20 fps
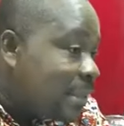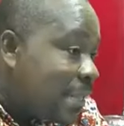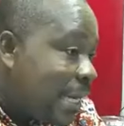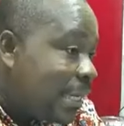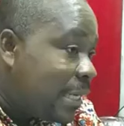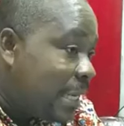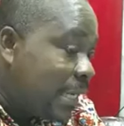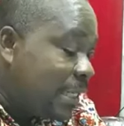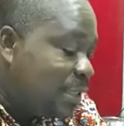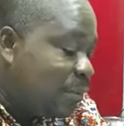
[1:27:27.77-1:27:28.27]

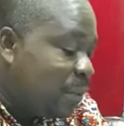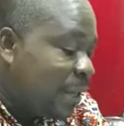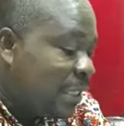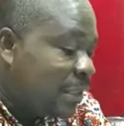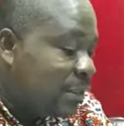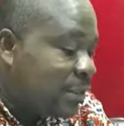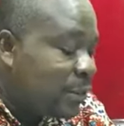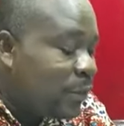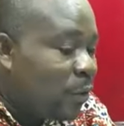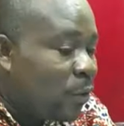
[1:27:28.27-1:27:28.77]

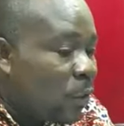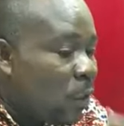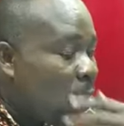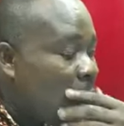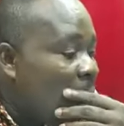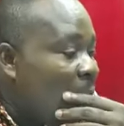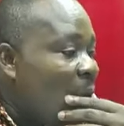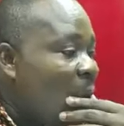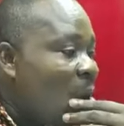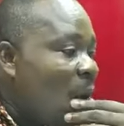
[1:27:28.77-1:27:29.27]
engagement, you know,
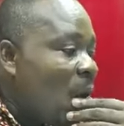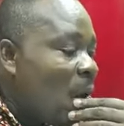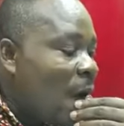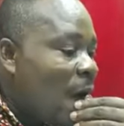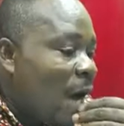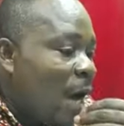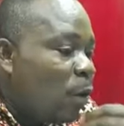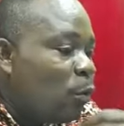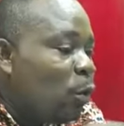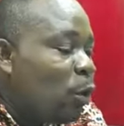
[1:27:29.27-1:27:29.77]

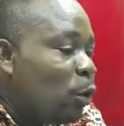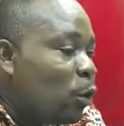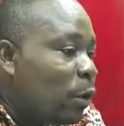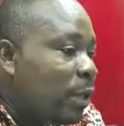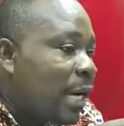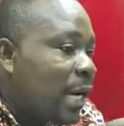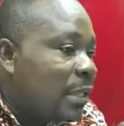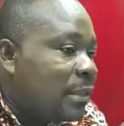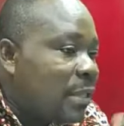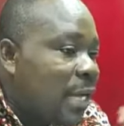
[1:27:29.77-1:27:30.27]
we'll look
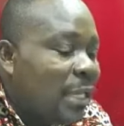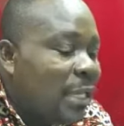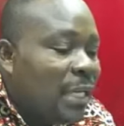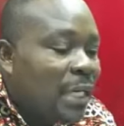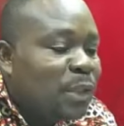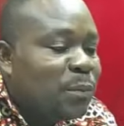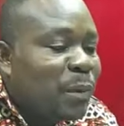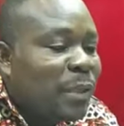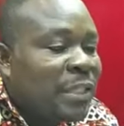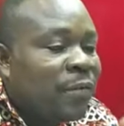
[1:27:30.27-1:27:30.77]
at other
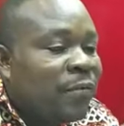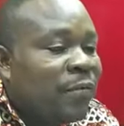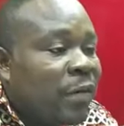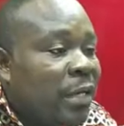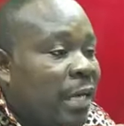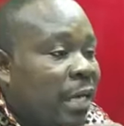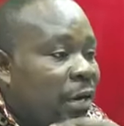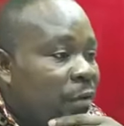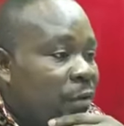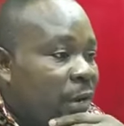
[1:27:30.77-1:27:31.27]

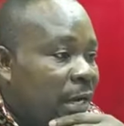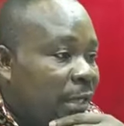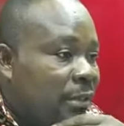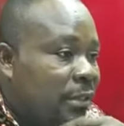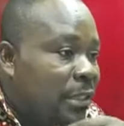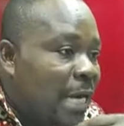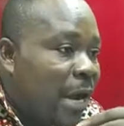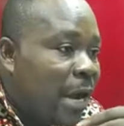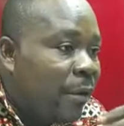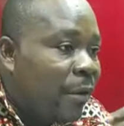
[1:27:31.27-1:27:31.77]
specific areas
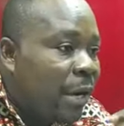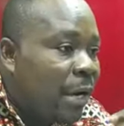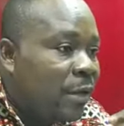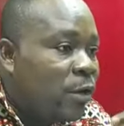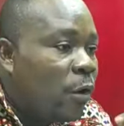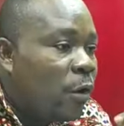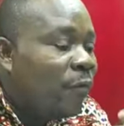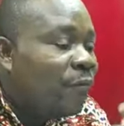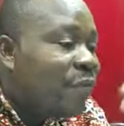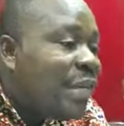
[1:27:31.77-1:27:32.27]
near here,
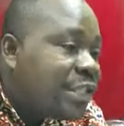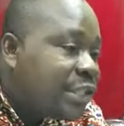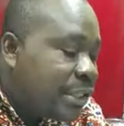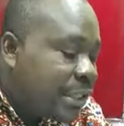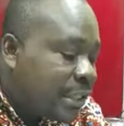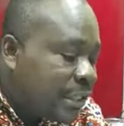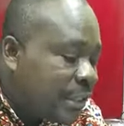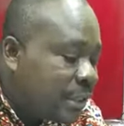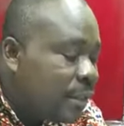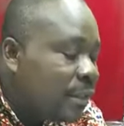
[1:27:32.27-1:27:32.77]
your
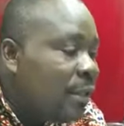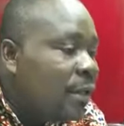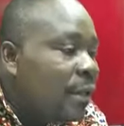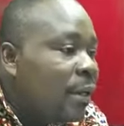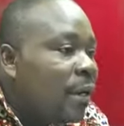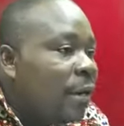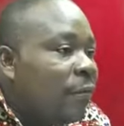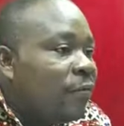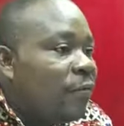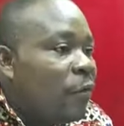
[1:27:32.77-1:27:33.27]
vision
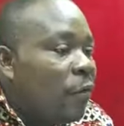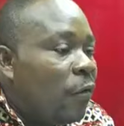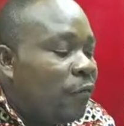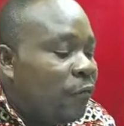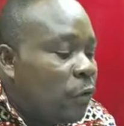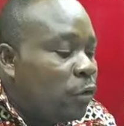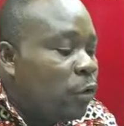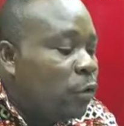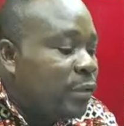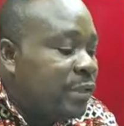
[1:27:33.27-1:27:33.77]

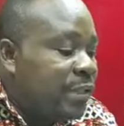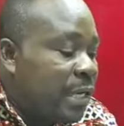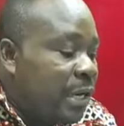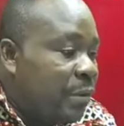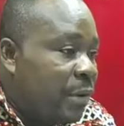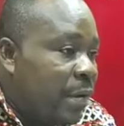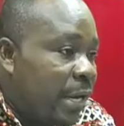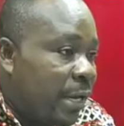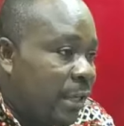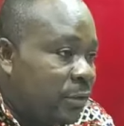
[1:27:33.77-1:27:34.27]
for those
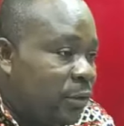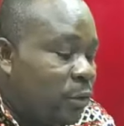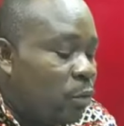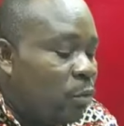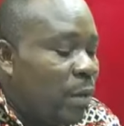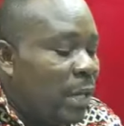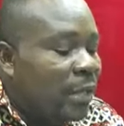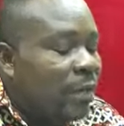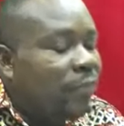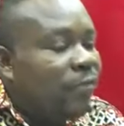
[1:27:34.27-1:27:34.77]
areas. So
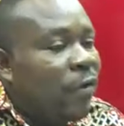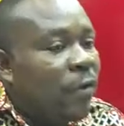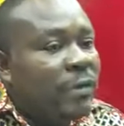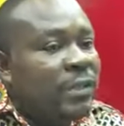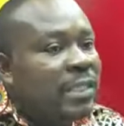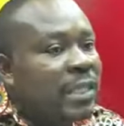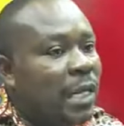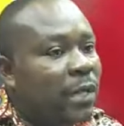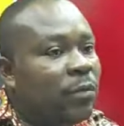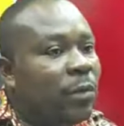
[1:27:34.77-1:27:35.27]
when you, for
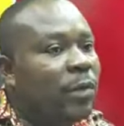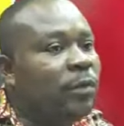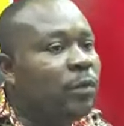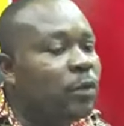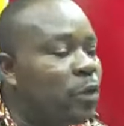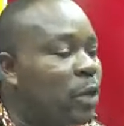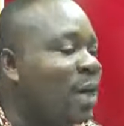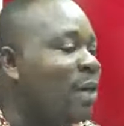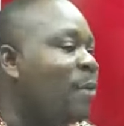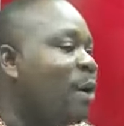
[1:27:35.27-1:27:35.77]
instance, when you
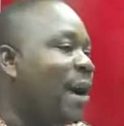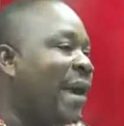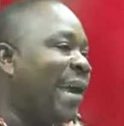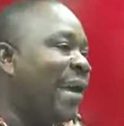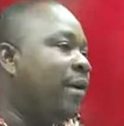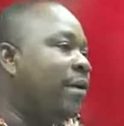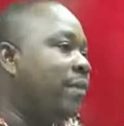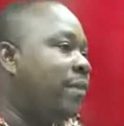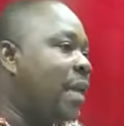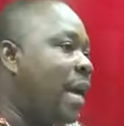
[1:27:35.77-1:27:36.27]
talk about
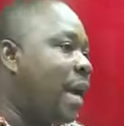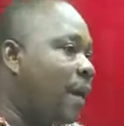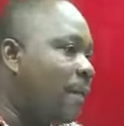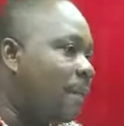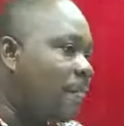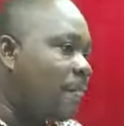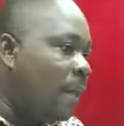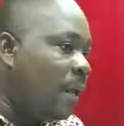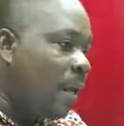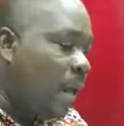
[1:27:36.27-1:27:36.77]
health
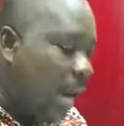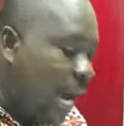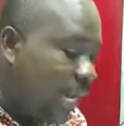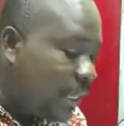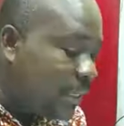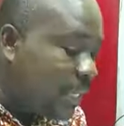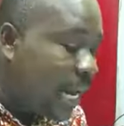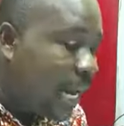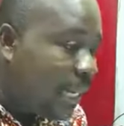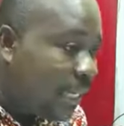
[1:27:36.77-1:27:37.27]

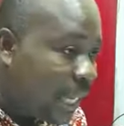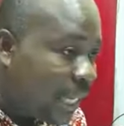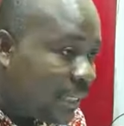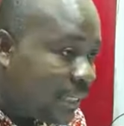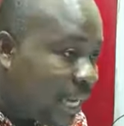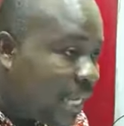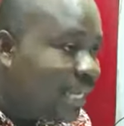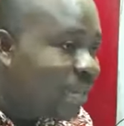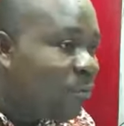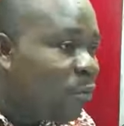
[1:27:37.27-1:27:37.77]
and that and
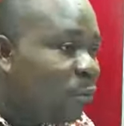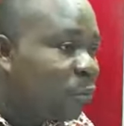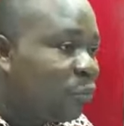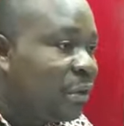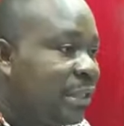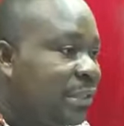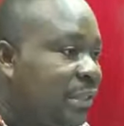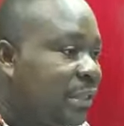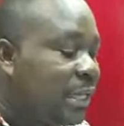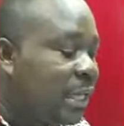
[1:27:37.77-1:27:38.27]
then more
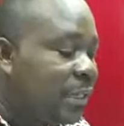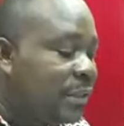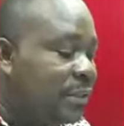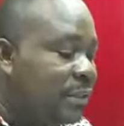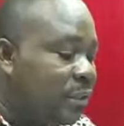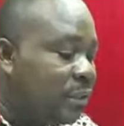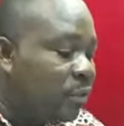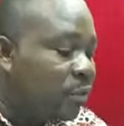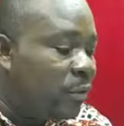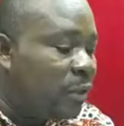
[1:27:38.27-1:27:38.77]
precedence,
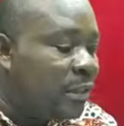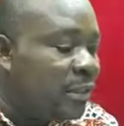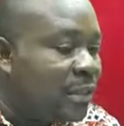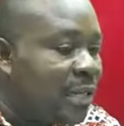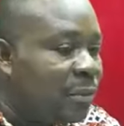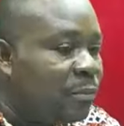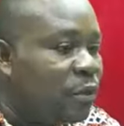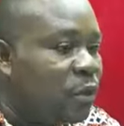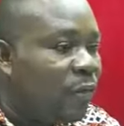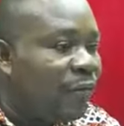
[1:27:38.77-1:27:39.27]
you know, in
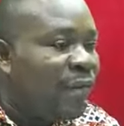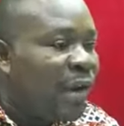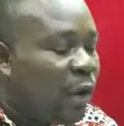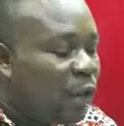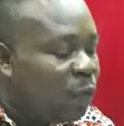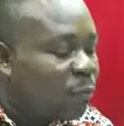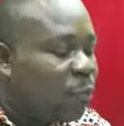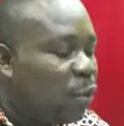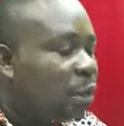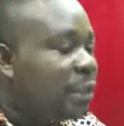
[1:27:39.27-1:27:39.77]
terms of
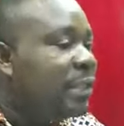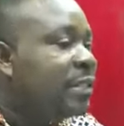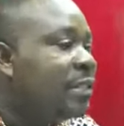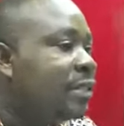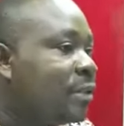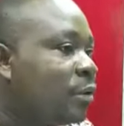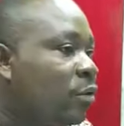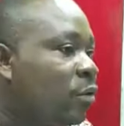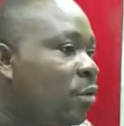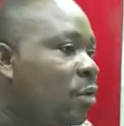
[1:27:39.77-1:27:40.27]
health policy,
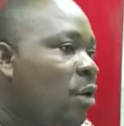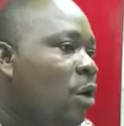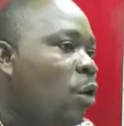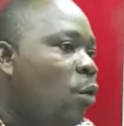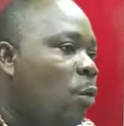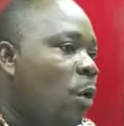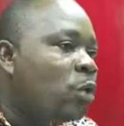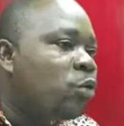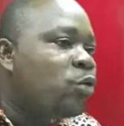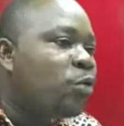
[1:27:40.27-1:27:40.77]
you know,
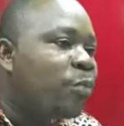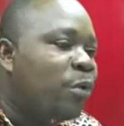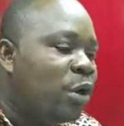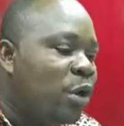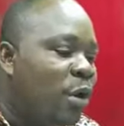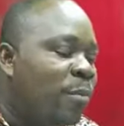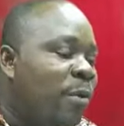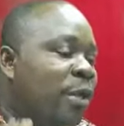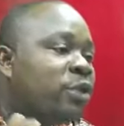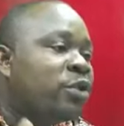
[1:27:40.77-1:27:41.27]
what will be
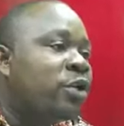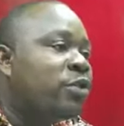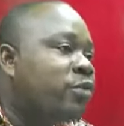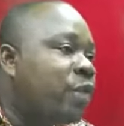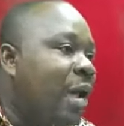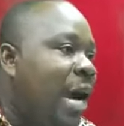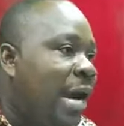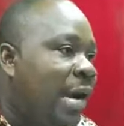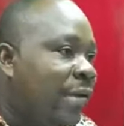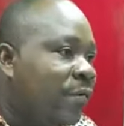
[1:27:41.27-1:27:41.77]
your major
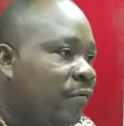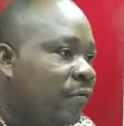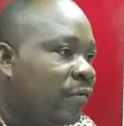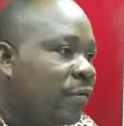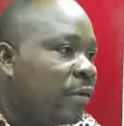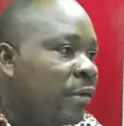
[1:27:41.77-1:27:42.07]
drive,